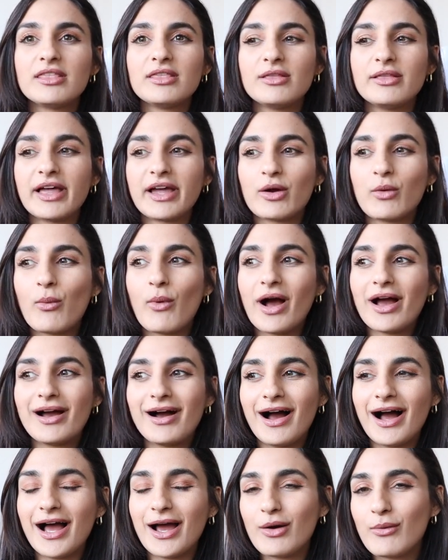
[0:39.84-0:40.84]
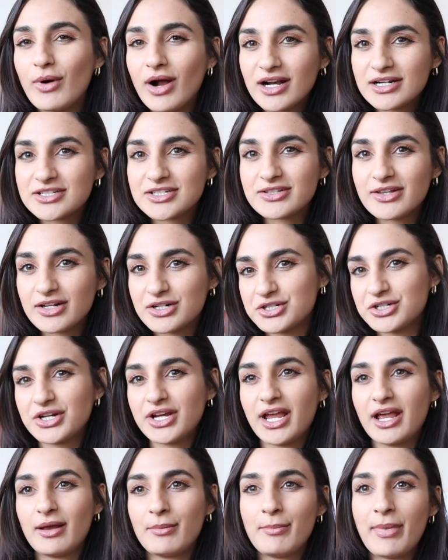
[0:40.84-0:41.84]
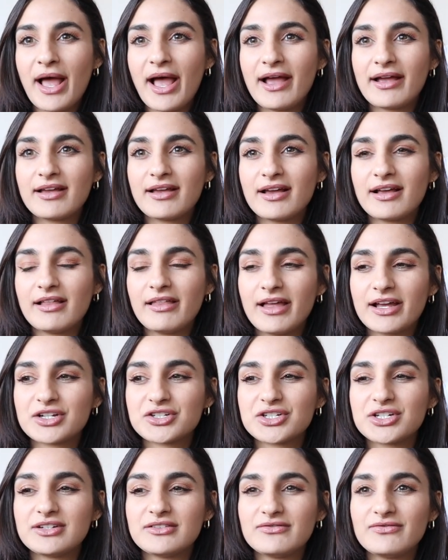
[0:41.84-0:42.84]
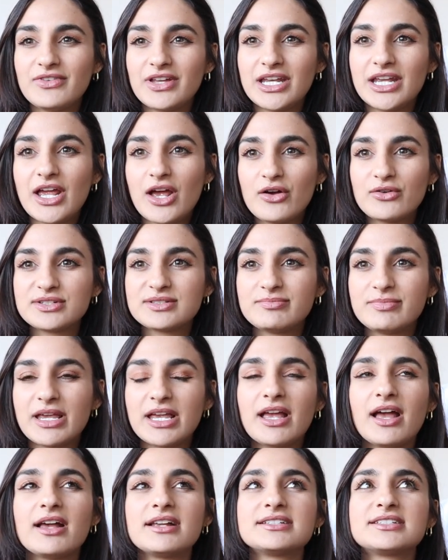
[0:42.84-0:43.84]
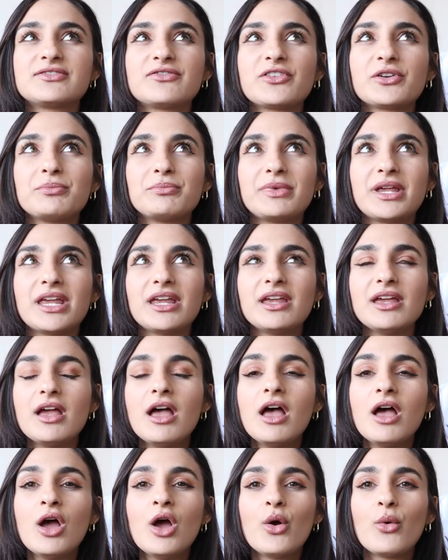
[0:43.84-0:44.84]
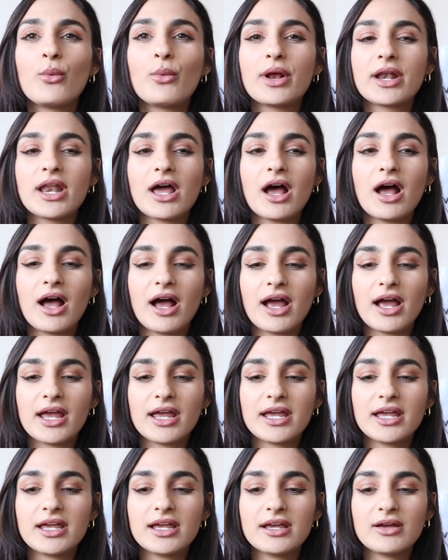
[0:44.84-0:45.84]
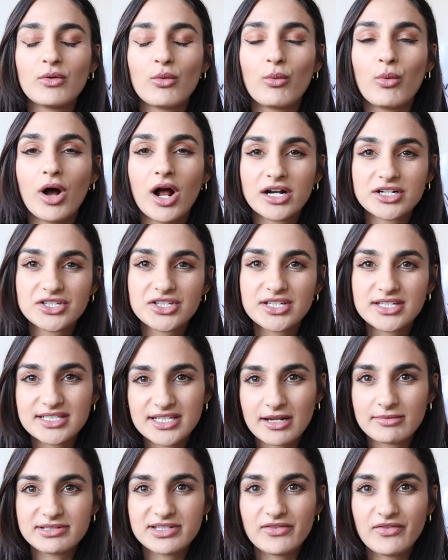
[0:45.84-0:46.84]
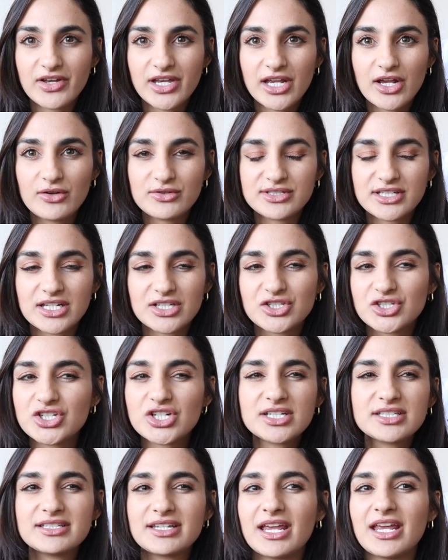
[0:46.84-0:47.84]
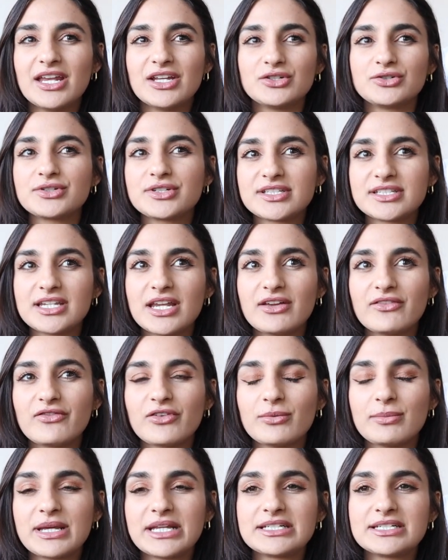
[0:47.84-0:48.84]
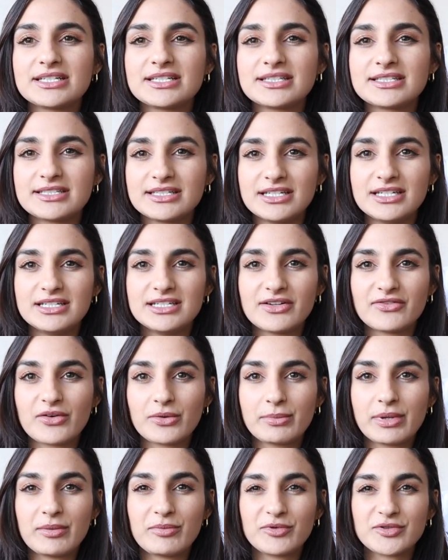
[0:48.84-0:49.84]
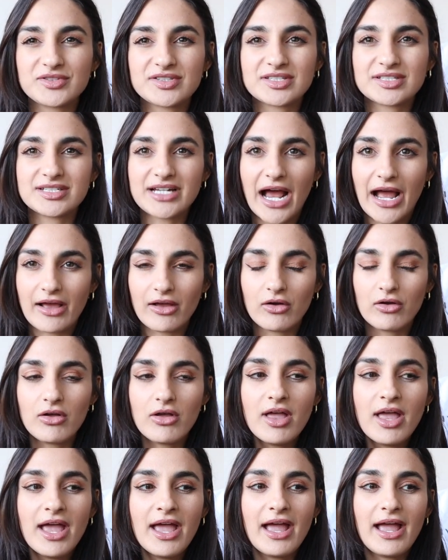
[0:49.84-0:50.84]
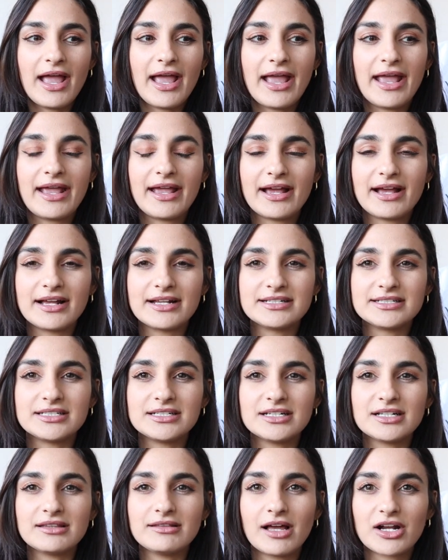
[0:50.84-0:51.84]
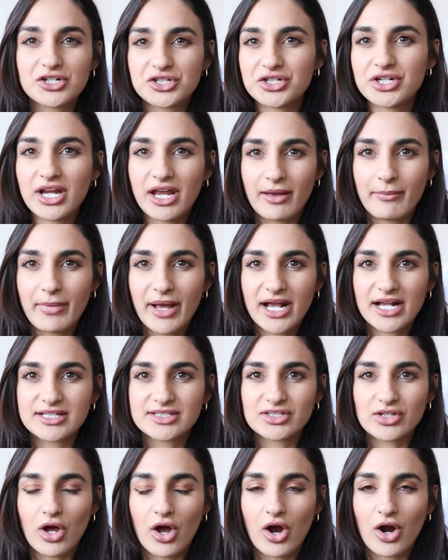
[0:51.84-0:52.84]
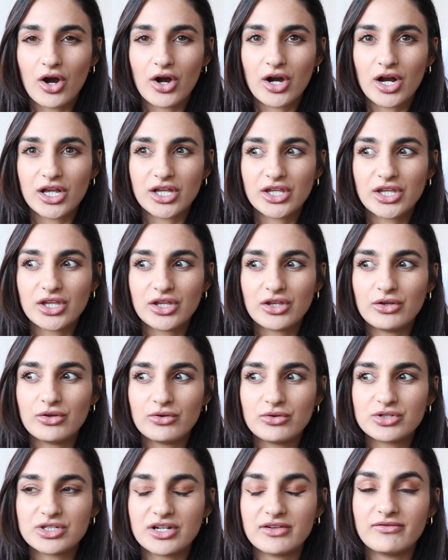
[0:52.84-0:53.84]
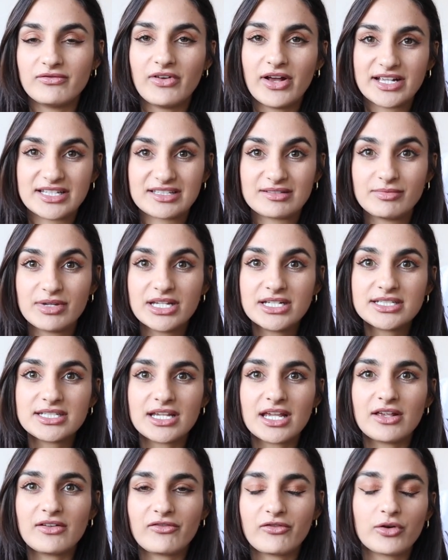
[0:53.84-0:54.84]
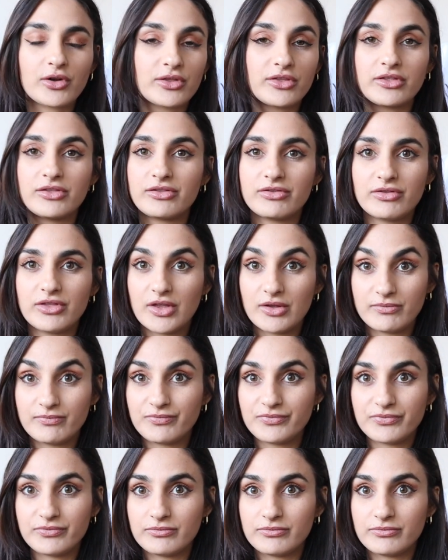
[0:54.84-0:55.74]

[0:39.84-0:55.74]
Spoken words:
like why I watch luxury handbag collection videos, because for me, when I watch these types of videos, it's just interesting for me to see different people's style, and luxury handbags are a huge investment for the